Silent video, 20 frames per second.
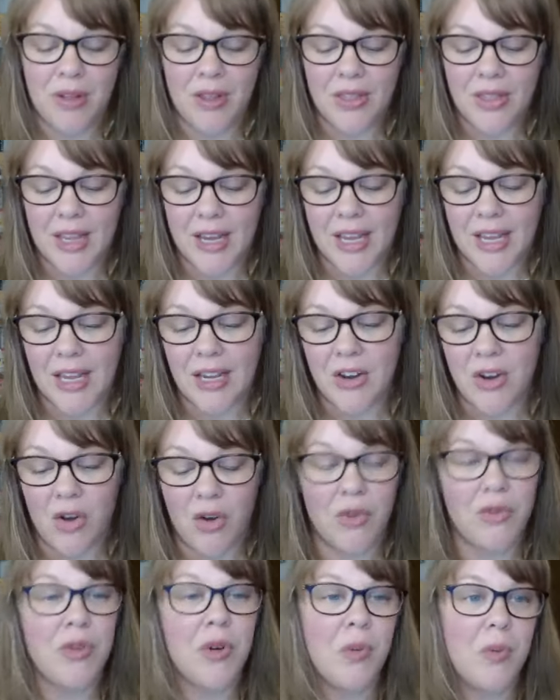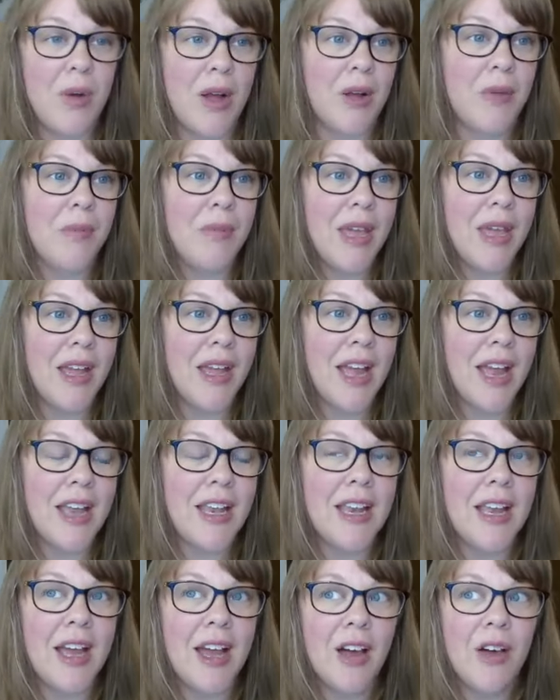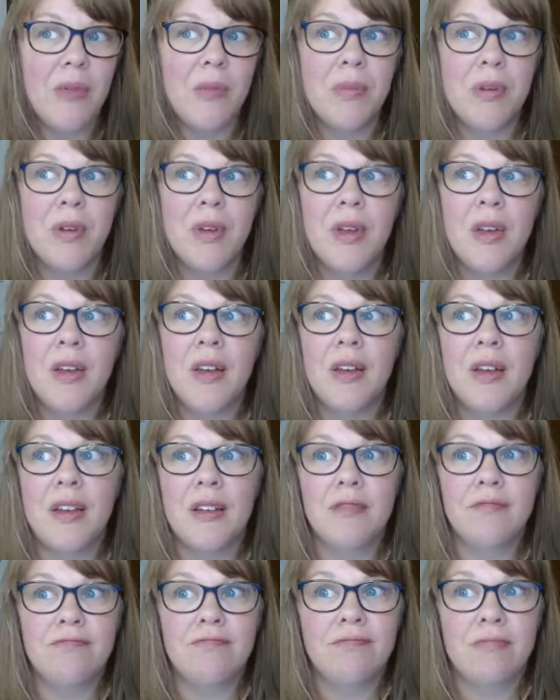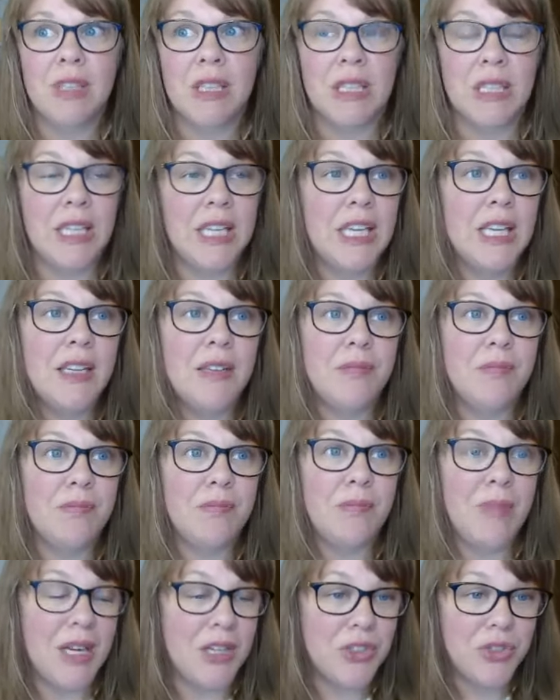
that can overwhelm me and help lead my